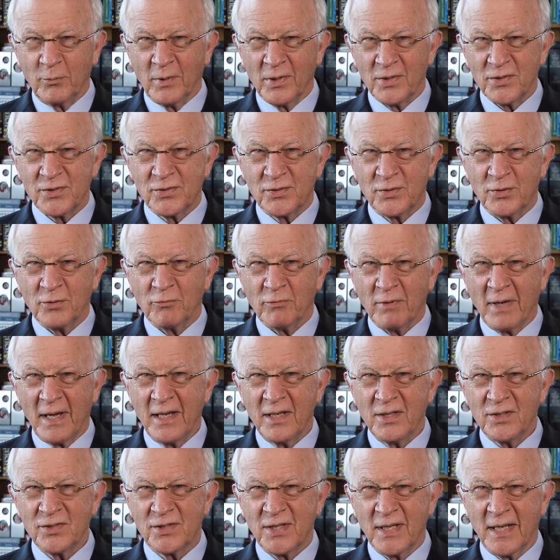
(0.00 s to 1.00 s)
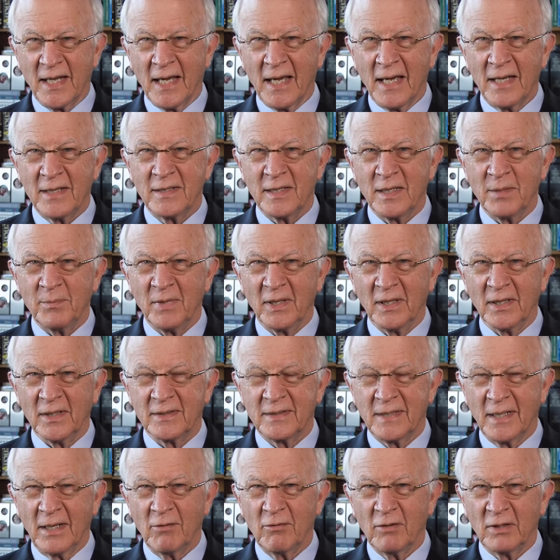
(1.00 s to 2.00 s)
was to raise the ante
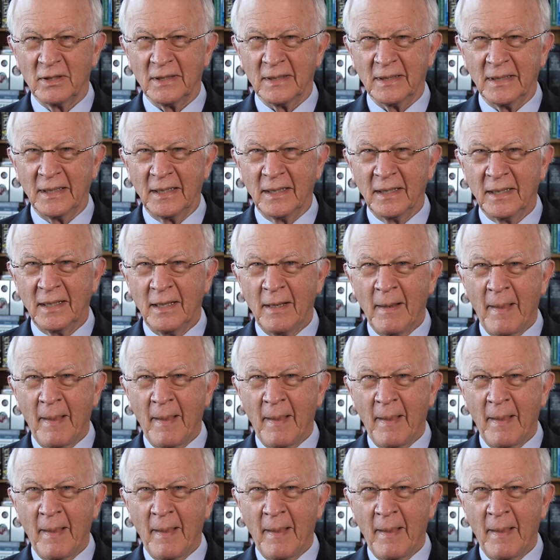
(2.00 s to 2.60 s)
militarily